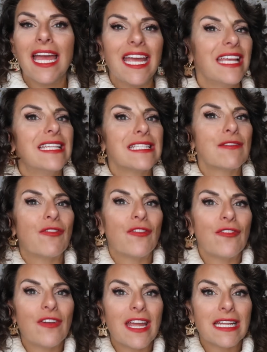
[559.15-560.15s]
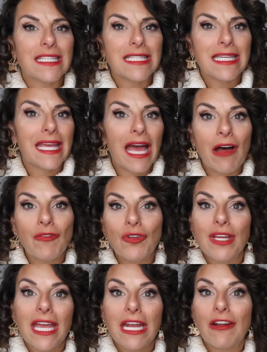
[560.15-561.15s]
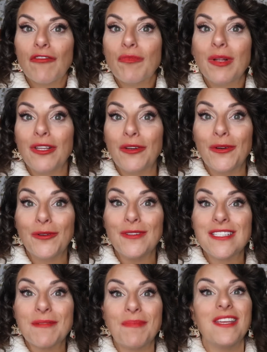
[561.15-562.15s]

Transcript: in this fancy cavalcade of balloons